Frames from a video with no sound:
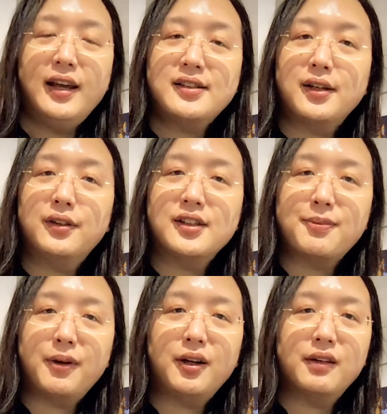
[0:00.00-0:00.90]
And so the
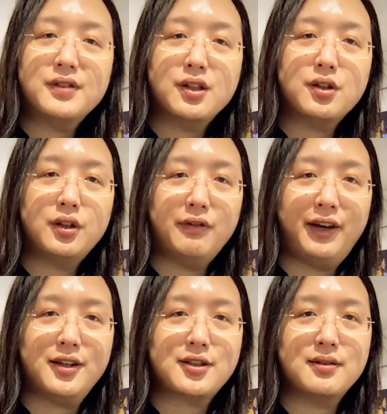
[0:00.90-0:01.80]
spirit of social
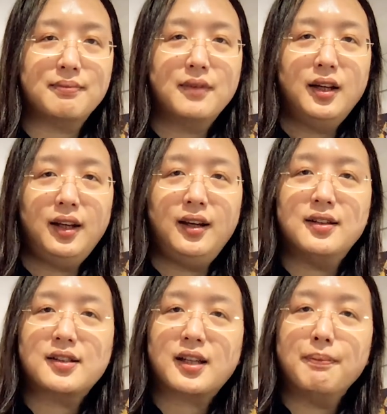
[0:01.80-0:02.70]
innovation
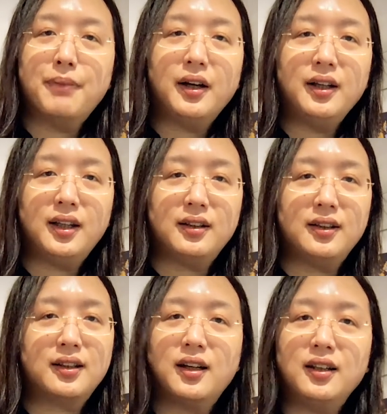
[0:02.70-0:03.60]
is combining
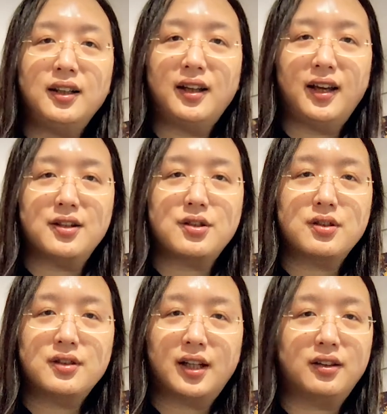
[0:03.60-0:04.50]
the
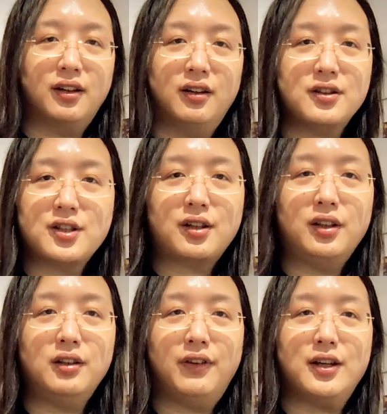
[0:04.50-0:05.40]
cutting-edge technological
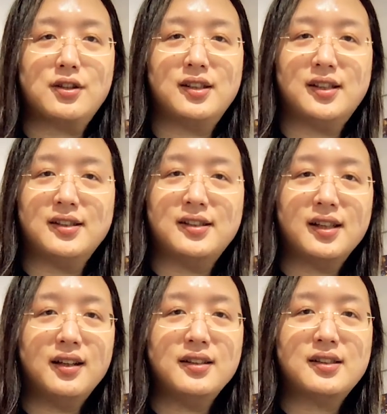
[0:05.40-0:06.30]
innovations and
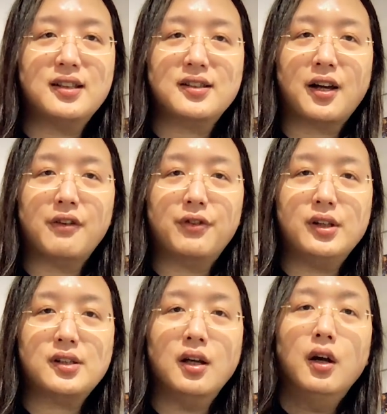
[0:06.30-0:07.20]
science
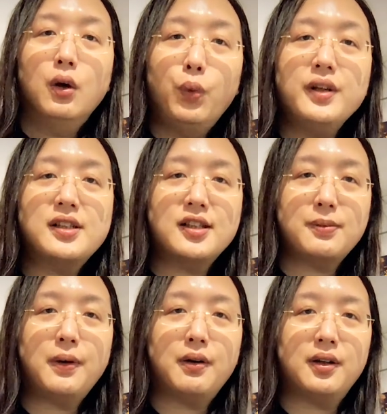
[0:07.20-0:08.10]
discoveries with the
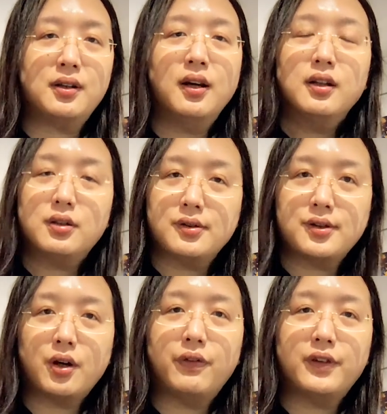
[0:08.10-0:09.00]
spirit to
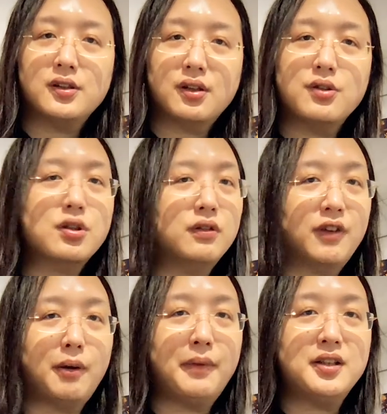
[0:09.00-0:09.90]
solve the social,
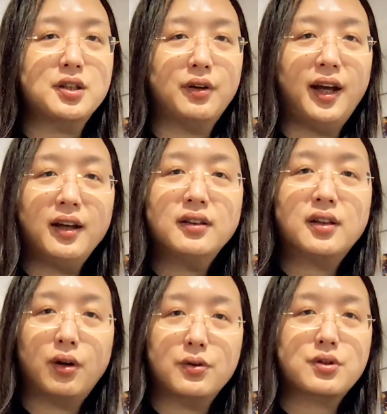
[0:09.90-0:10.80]
environmental,
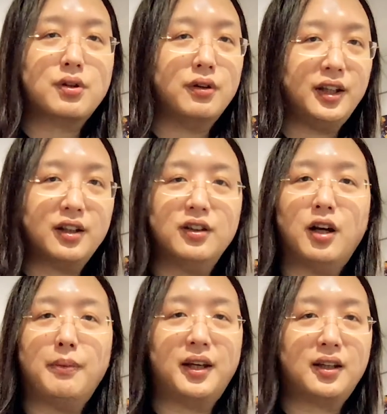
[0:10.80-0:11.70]
and cultural,
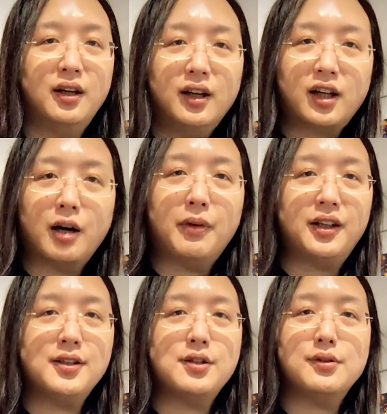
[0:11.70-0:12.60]
economic common
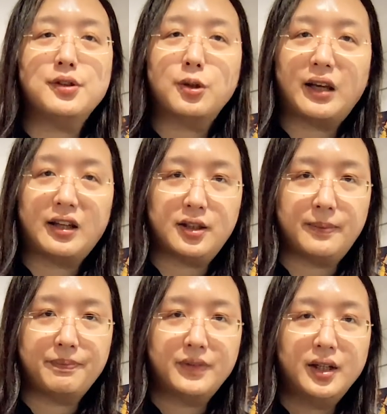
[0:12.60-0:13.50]
issues
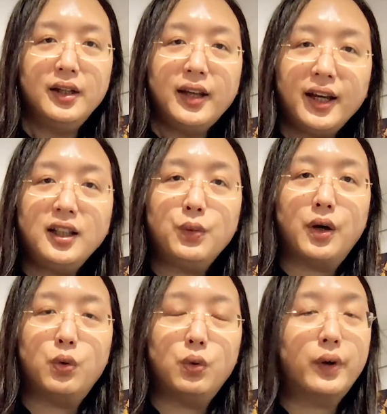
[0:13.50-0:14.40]
together.
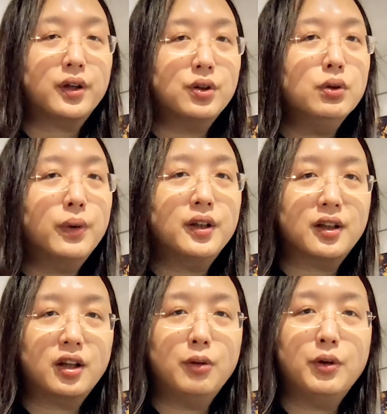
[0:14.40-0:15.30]
Anyone who works toward the
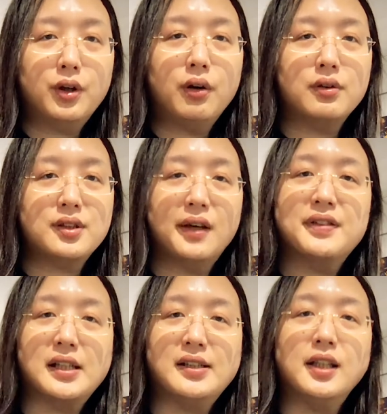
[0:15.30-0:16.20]
global goals of
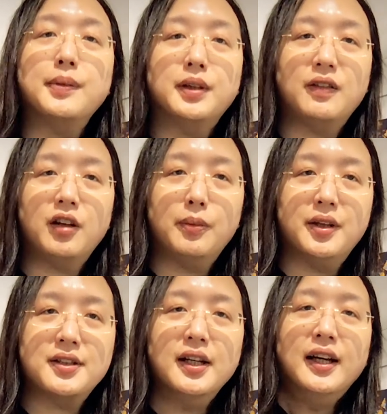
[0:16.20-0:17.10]
sustainable
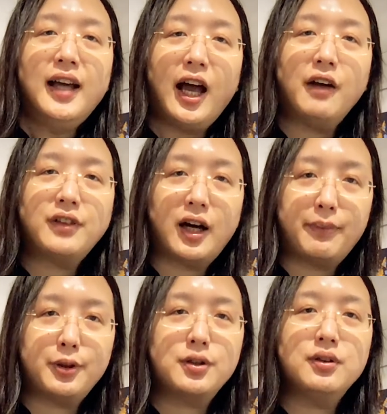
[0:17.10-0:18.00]
development have the
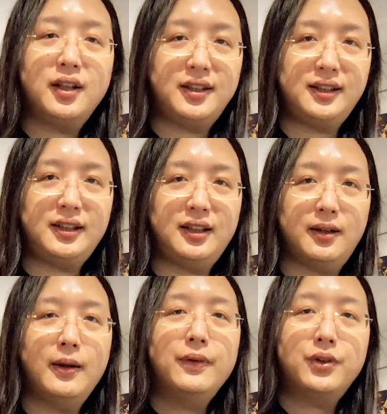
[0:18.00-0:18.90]
opportunity
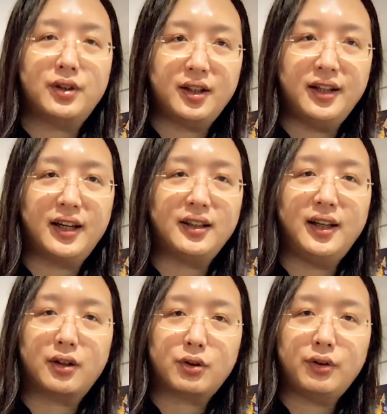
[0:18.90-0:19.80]
here to connect
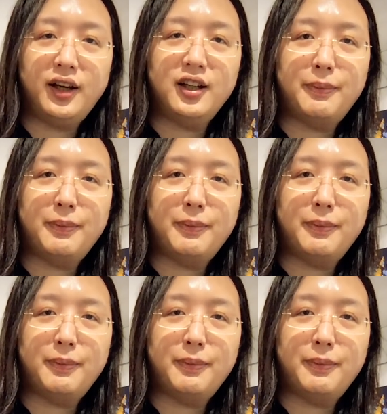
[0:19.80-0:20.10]
and create a